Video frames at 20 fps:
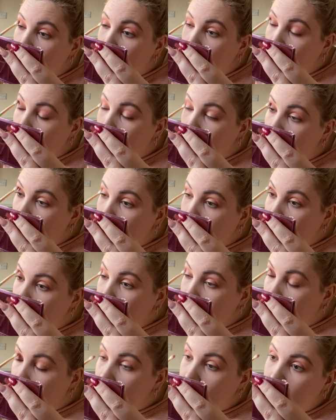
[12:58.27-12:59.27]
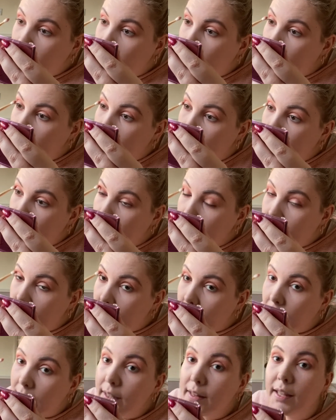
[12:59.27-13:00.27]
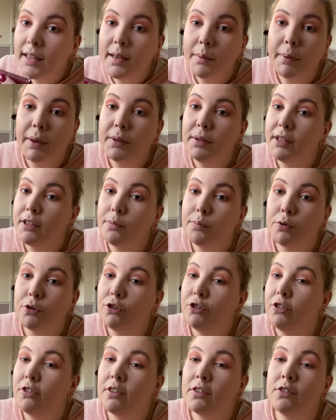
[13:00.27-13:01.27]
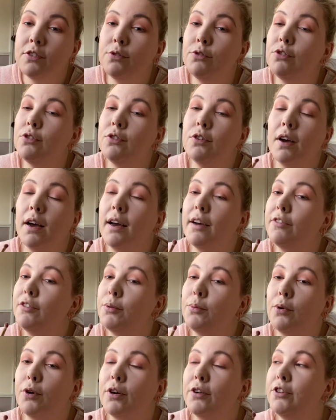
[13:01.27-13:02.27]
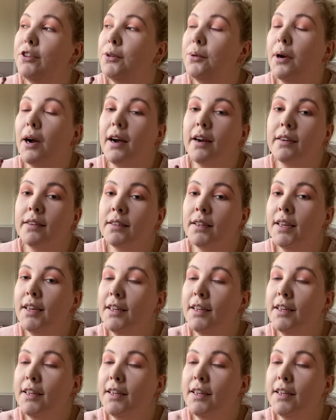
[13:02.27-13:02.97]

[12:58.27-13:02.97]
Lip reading: Very, very lightly. The great thing about these brushes is you do not have to work too hard.